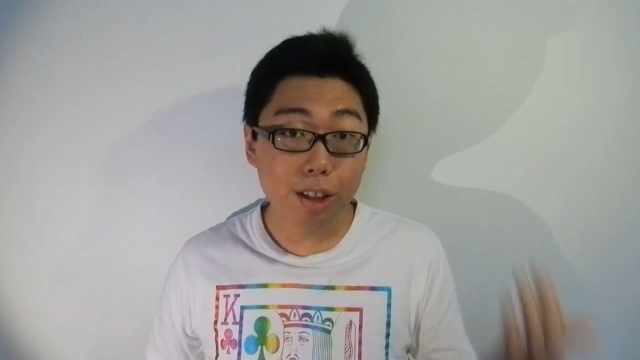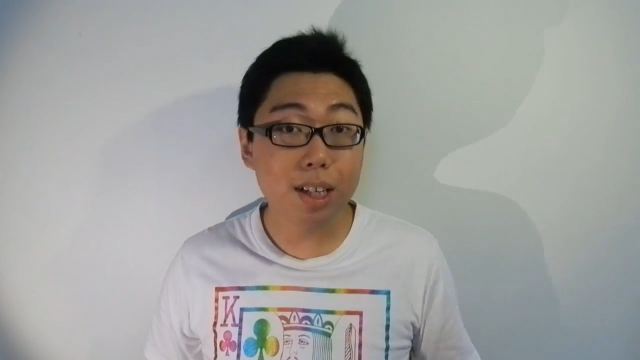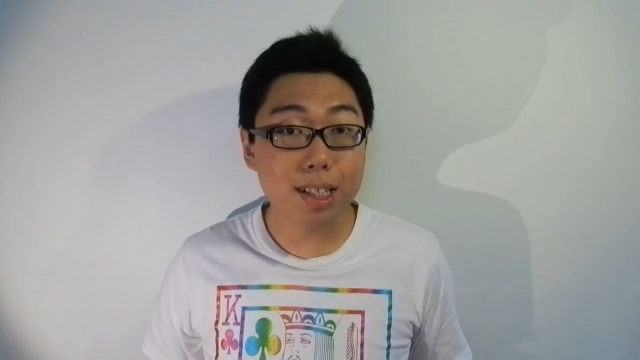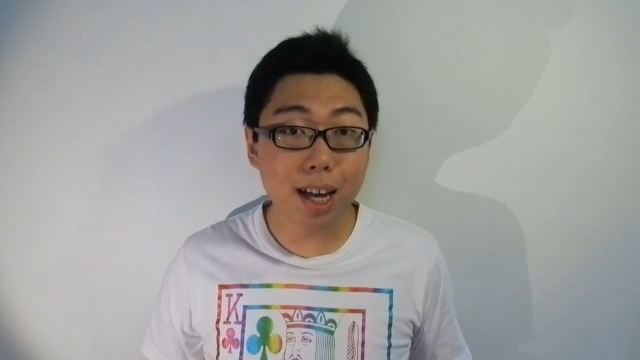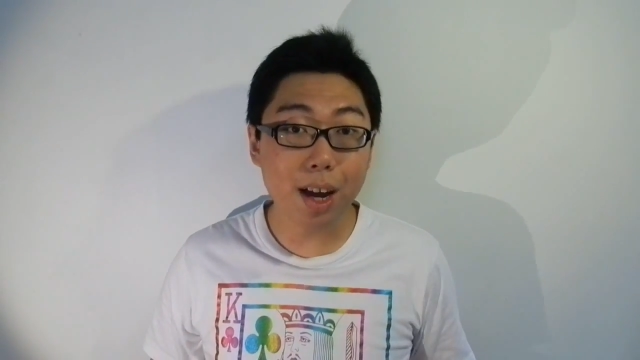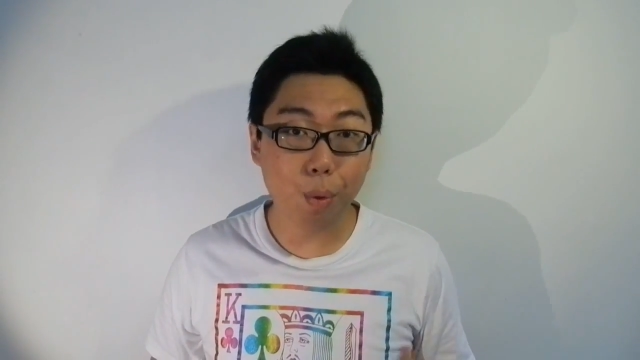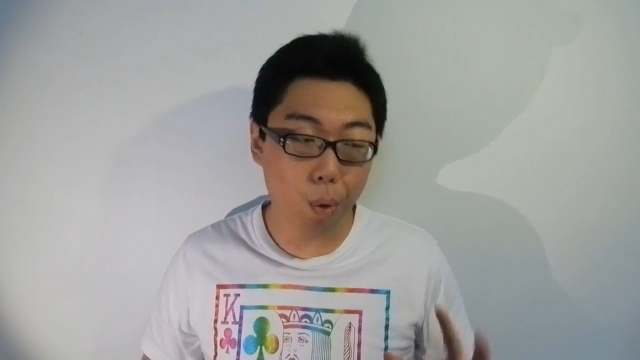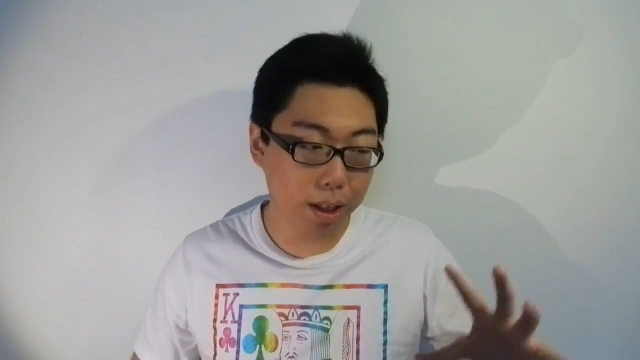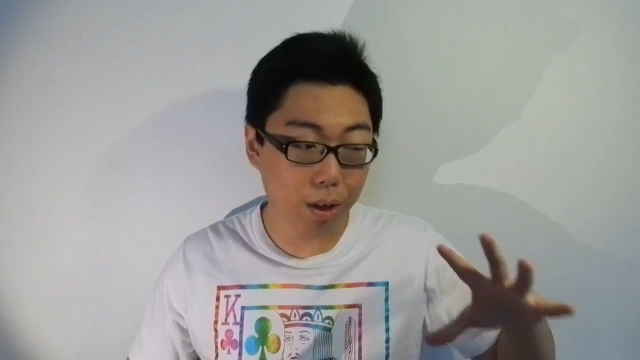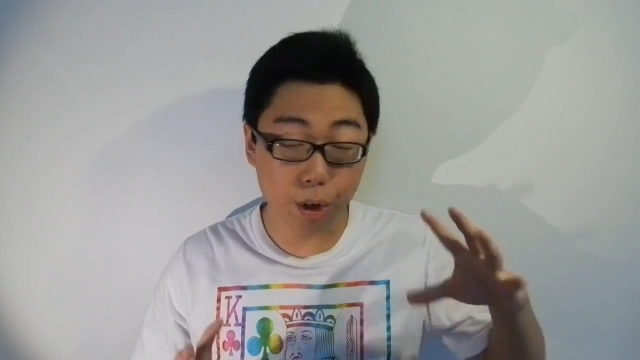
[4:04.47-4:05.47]
to
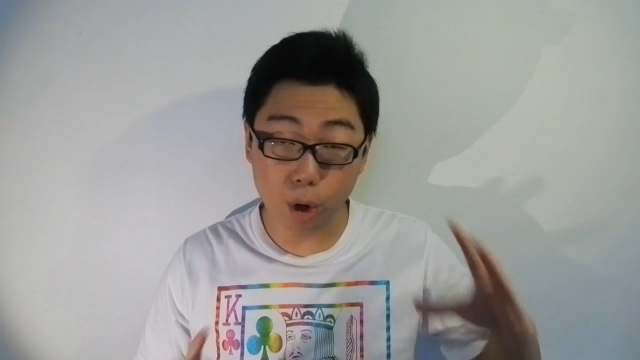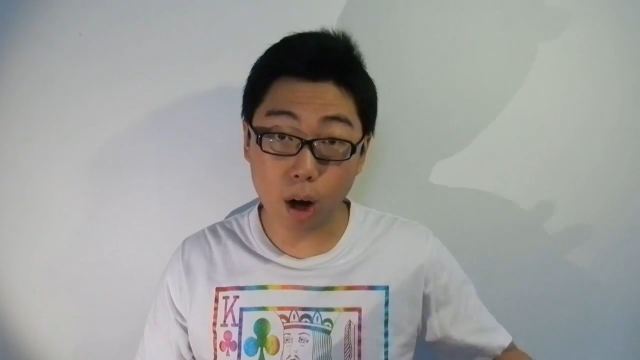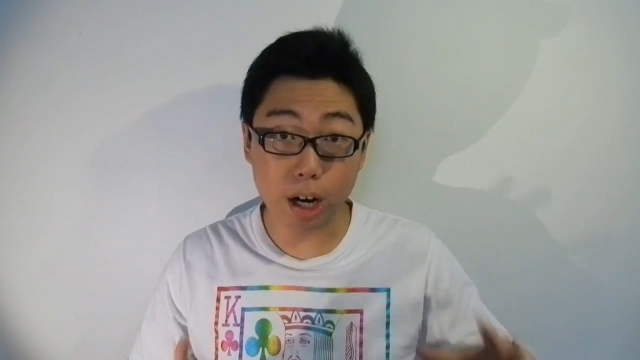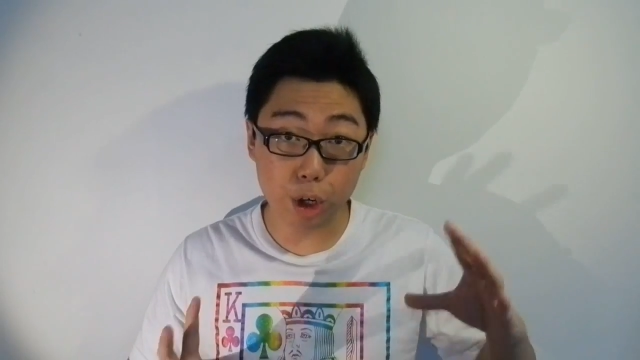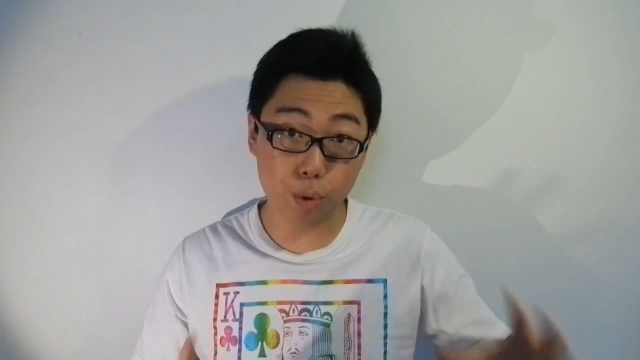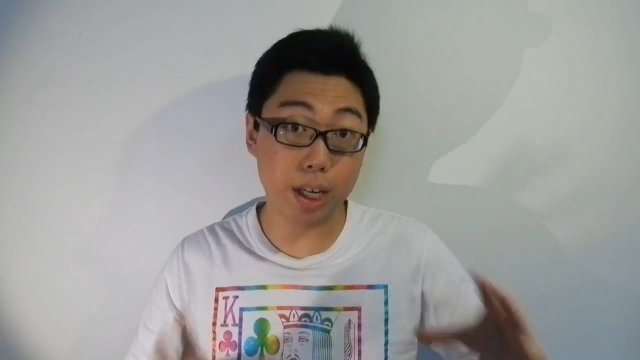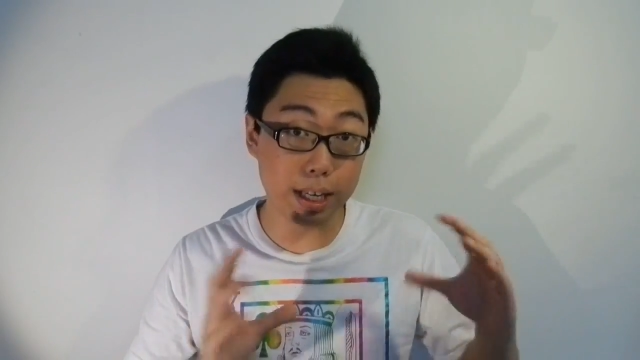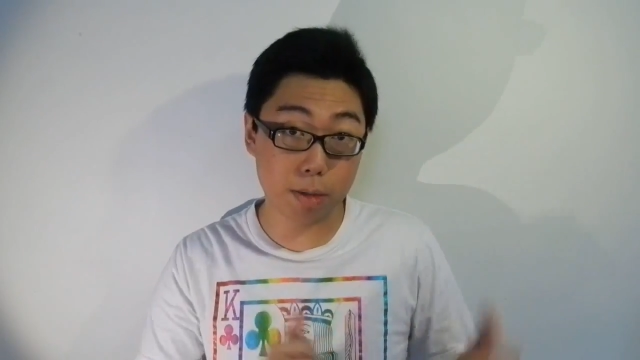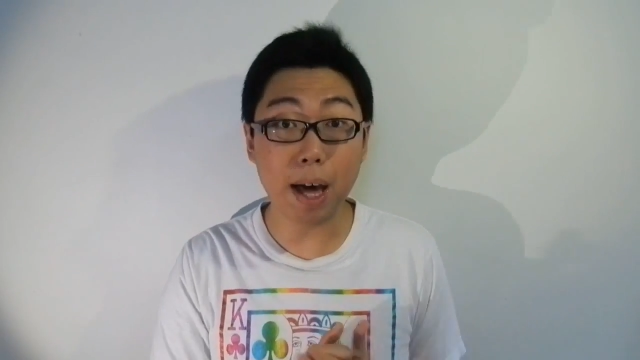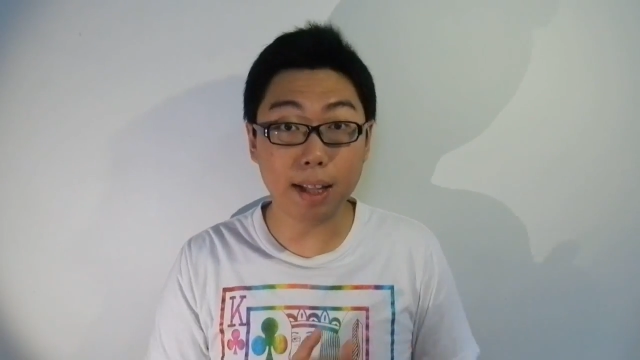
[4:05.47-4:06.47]
decide whether or not a
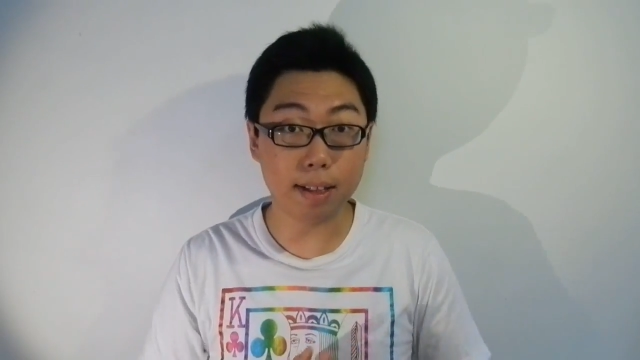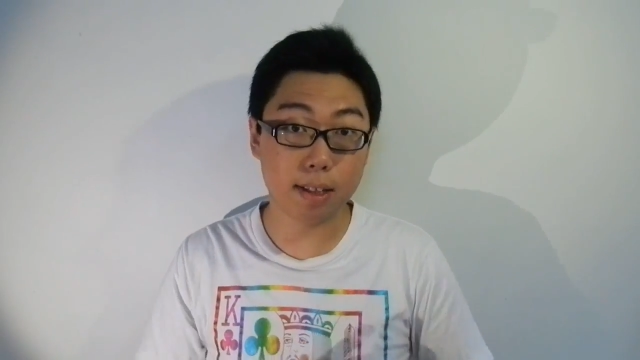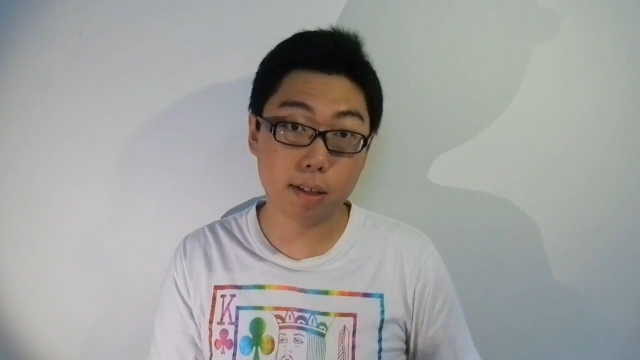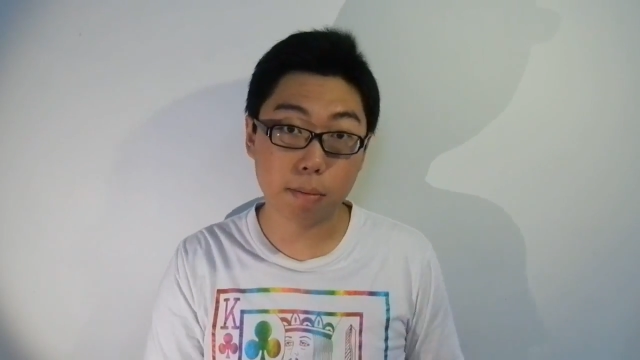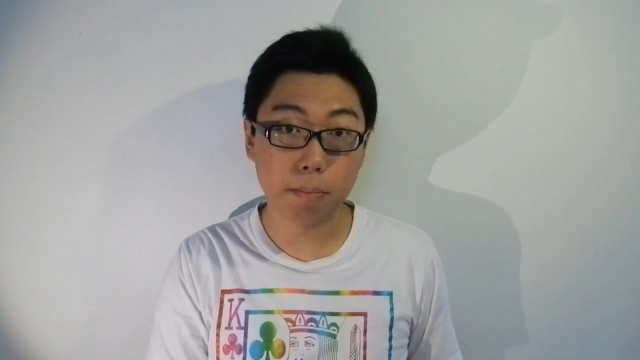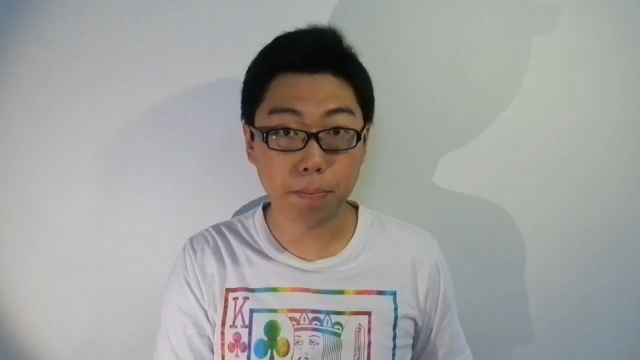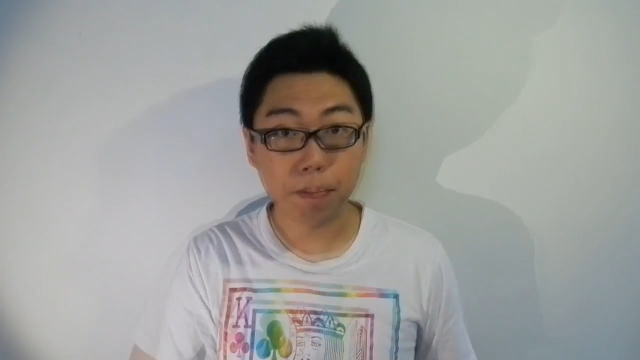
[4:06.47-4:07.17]
tree is balanced.